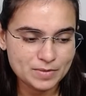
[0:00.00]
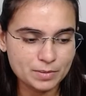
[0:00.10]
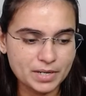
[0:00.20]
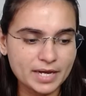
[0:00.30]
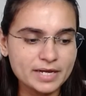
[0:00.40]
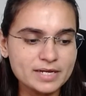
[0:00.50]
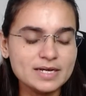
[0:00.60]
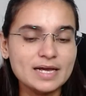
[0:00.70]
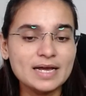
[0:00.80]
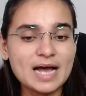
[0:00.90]
Okay?
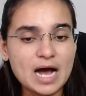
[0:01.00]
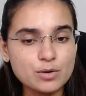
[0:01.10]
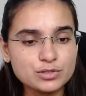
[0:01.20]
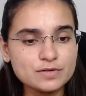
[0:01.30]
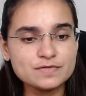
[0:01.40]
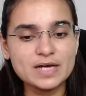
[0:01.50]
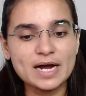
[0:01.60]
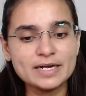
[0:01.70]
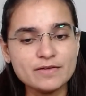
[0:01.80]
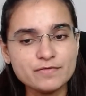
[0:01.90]
Out of
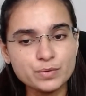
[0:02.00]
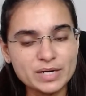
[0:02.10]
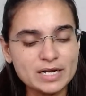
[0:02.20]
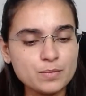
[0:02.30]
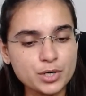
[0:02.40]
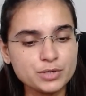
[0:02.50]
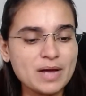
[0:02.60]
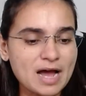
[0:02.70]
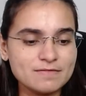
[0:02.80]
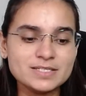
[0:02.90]
that, if you really want to
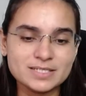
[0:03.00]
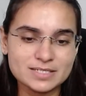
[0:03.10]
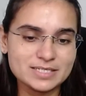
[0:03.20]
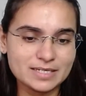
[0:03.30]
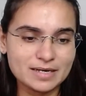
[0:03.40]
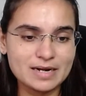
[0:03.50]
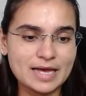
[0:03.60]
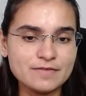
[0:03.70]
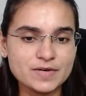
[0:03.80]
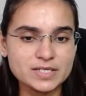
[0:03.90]
have a sincere
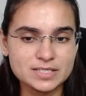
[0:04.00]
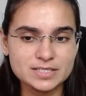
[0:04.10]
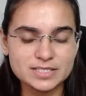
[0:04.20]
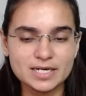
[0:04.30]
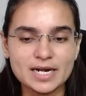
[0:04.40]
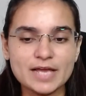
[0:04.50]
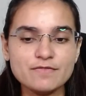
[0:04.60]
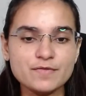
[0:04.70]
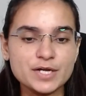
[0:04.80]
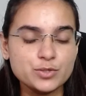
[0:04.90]

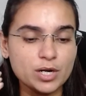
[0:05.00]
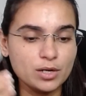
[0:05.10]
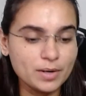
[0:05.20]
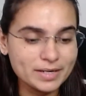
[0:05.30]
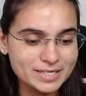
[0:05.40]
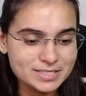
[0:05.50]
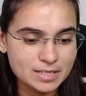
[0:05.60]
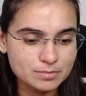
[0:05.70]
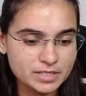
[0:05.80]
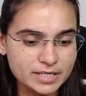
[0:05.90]
life where you are learning
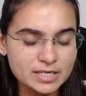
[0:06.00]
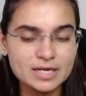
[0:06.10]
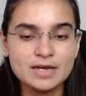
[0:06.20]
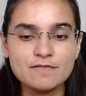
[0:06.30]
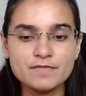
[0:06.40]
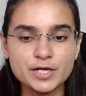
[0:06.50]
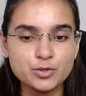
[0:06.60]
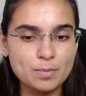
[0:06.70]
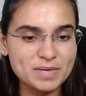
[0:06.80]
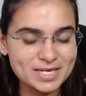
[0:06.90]
something, where
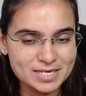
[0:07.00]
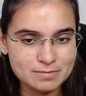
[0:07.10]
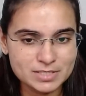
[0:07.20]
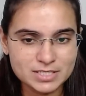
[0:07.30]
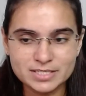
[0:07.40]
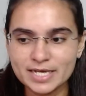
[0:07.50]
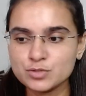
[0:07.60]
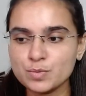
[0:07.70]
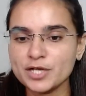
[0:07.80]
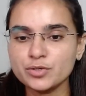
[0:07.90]
you are making
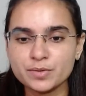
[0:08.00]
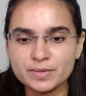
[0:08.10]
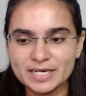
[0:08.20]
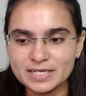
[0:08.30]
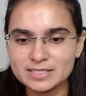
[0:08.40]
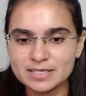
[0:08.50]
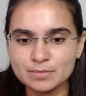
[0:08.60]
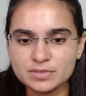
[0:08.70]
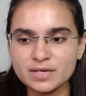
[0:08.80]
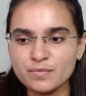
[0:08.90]
mistakes, where you are reading
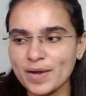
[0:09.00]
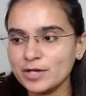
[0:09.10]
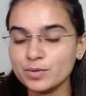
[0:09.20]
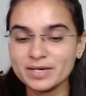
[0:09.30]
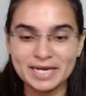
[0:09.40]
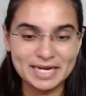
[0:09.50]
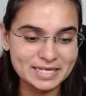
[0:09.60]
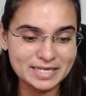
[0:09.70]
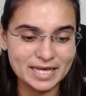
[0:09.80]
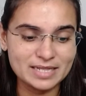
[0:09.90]
something, where you are
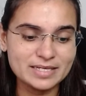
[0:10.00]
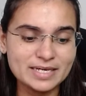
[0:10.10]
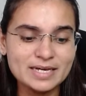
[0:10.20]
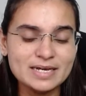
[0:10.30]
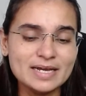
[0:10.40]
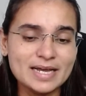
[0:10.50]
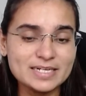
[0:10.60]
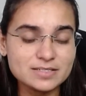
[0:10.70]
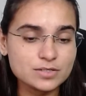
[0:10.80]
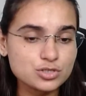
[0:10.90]
eating healthy,
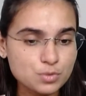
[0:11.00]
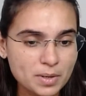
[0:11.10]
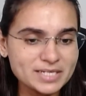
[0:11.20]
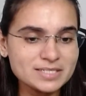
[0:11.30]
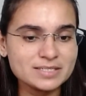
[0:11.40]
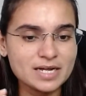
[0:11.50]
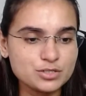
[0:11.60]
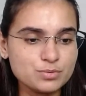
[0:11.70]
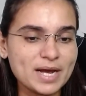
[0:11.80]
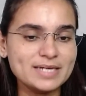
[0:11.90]
it's a choice
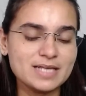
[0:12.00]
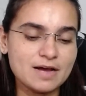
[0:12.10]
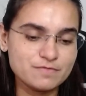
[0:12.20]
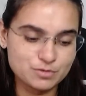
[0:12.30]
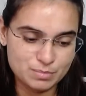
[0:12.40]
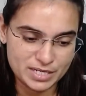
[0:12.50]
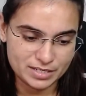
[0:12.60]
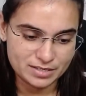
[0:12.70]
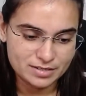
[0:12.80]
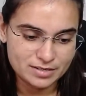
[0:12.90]
that you guys have to
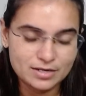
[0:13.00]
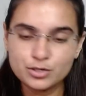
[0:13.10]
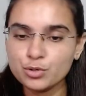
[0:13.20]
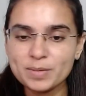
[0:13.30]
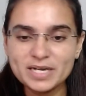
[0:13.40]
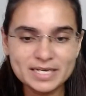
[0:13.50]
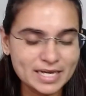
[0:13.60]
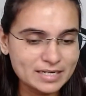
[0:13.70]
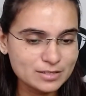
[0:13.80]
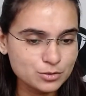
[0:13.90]
make. Nobody
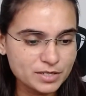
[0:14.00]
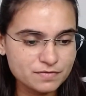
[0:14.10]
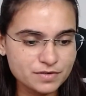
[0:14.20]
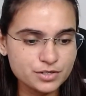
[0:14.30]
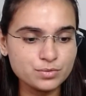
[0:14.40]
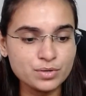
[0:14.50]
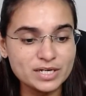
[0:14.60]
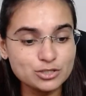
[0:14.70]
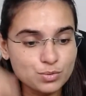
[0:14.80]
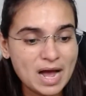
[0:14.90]
can do it for you.
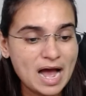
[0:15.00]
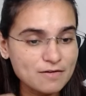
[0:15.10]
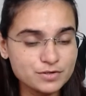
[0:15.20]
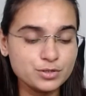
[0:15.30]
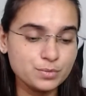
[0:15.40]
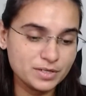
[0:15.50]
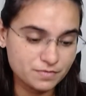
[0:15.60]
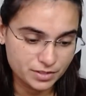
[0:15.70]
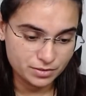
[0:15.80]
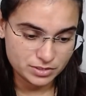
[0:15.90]
You have to do it
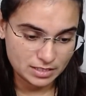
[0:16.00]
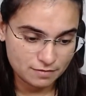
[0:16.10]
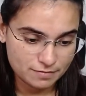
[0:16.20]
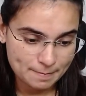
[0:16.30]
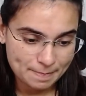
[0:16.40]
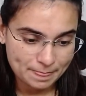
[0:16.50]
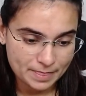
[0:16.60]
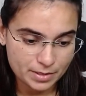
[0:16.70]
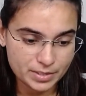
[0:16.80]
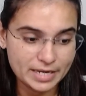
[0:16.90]
for yourself.
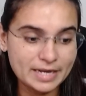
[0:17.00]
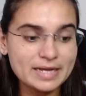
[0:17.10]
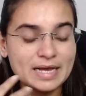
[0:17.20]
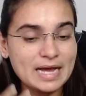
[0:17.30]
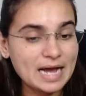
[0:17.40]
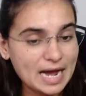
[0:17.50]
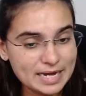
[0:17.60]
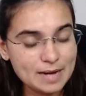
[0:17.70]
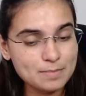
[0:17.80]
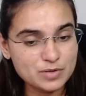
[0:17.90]
Okay, I
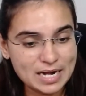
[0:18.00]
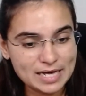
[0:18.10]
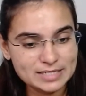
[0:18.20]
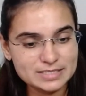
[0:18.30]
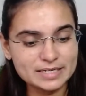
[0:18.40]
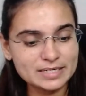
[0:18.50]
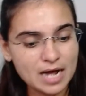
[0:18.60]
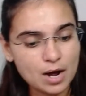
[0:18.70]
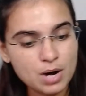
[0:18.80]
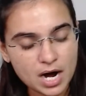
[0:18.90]
am realizing
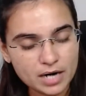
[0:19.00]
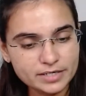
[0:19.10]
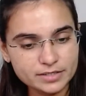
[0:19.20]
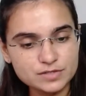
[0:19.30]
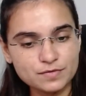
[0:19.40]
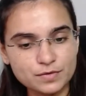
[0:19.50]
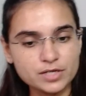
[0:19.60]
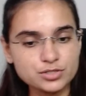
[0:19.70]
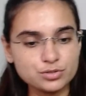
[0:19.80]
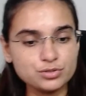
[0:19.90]
how hard it is for
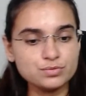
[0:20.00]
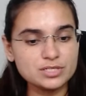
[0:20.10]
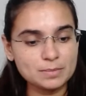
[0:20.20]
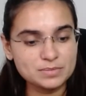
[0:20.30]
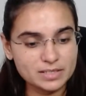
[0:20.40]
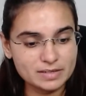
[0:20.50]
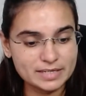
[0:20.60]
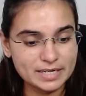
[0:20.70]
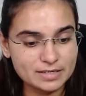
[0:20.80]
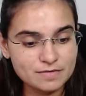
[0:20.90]
us to do something
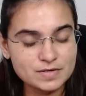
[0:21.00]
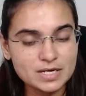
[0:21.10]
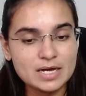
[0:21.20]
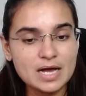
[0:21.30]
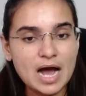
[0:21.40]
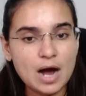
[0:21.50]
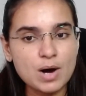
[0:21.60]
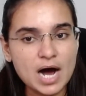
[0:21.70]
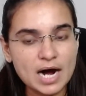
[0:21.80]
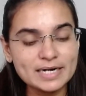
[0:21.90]
creative, how
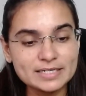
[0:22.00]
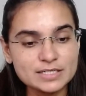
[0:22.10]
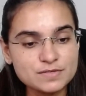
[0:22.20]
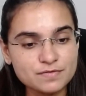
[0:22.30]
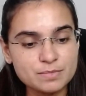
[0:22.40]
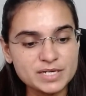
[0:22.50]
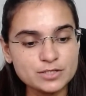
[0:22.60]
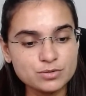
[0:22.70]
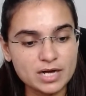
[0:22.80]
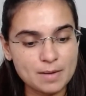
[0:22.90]
hard it is for me
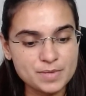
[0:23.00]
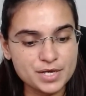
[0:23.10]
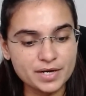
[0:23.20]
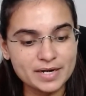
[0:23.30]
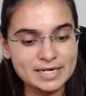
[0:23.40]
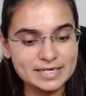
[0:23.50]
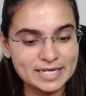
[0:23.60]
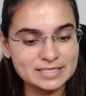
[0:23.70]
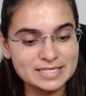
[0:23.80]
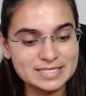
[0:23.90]
to come here and
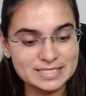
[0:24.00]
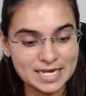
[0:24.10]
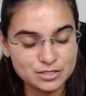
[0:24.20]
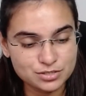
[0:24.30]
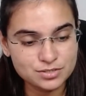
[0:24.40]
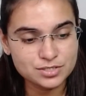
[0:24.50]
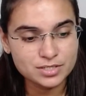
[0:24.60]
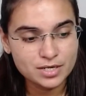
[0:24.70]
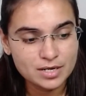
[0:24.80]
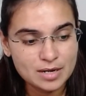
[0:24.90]
take these
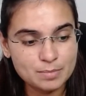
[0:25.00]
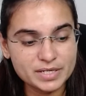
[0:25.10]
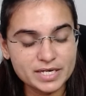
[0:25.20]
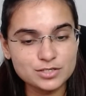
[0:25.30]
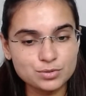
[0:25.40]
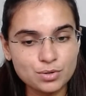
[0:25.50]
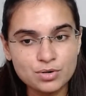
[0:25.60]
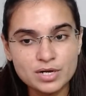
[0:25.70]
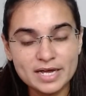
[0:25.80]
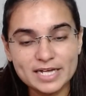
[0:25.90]
sessions, because
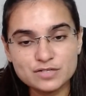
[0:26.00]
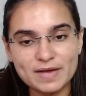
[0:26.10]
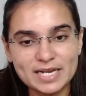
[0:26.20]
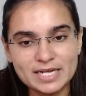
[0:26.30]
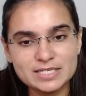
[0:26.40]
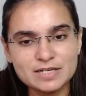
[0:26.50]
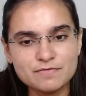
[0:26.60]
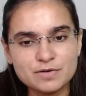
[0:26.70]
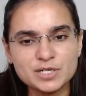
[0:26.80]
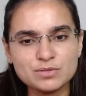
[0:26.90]
it's very easy
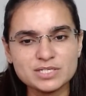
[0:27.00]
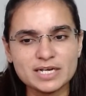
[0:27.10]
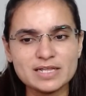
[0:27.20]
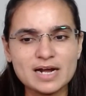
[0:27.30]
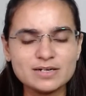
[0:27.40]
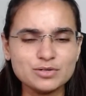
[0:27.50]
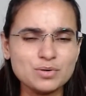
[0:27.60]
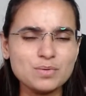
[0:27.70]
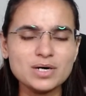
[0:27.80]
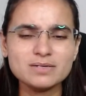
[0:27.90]
for me to say that,
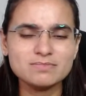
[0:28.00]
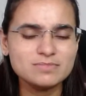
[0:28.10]
what,